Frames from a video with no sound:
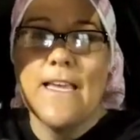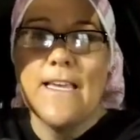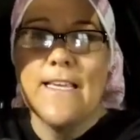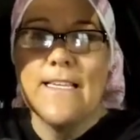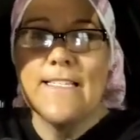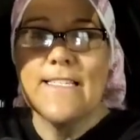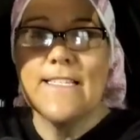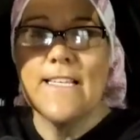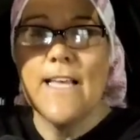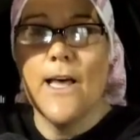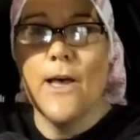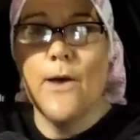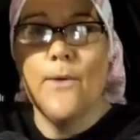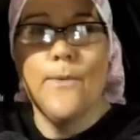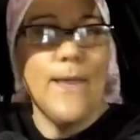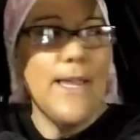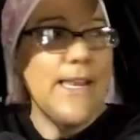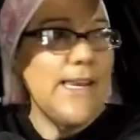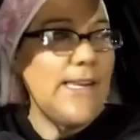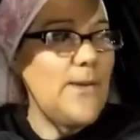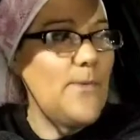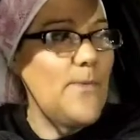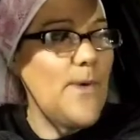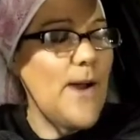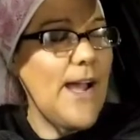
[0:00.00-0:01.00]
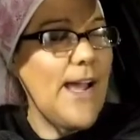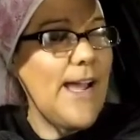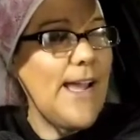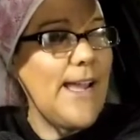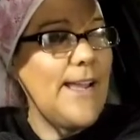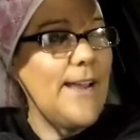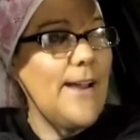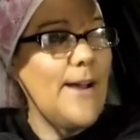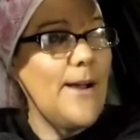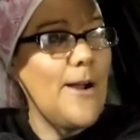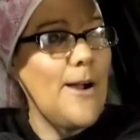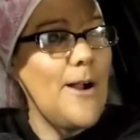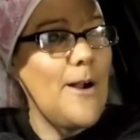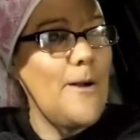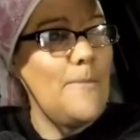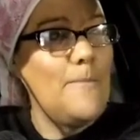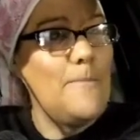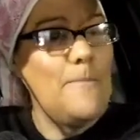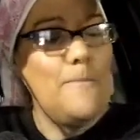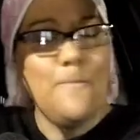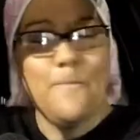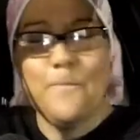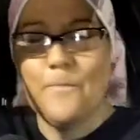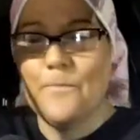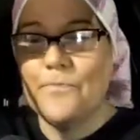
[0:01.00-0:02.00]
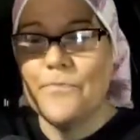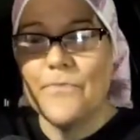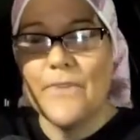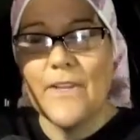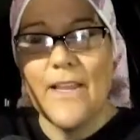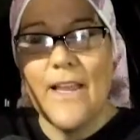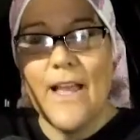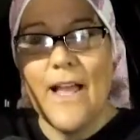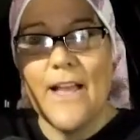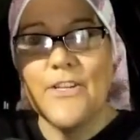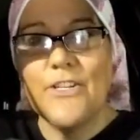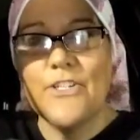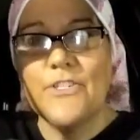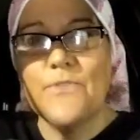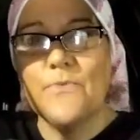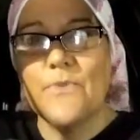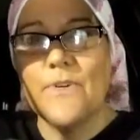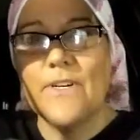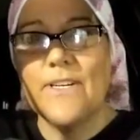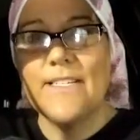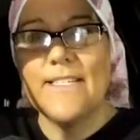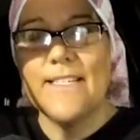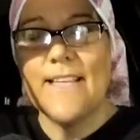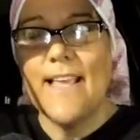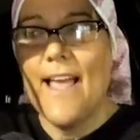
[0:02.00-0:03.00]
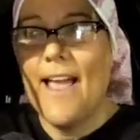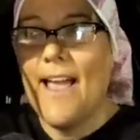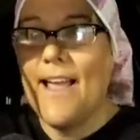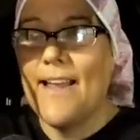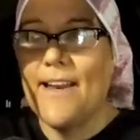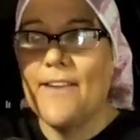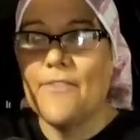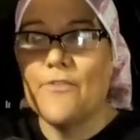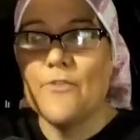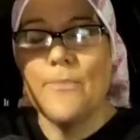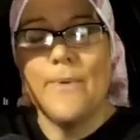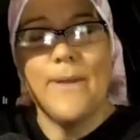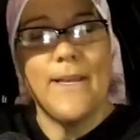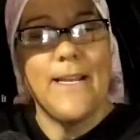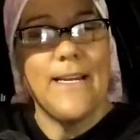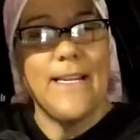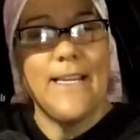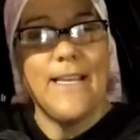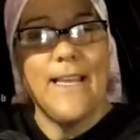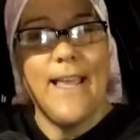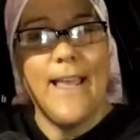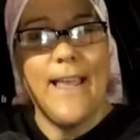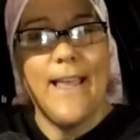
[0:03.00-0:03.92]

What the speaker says: So anyway, I just wanted to say hi to everybody,